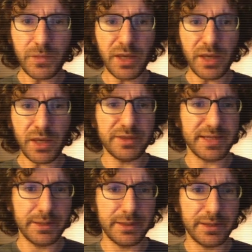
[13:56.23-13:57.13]
And then the
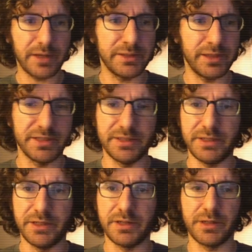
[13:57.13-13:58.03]
second thing I did
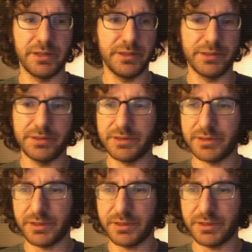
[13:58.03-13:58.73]
here is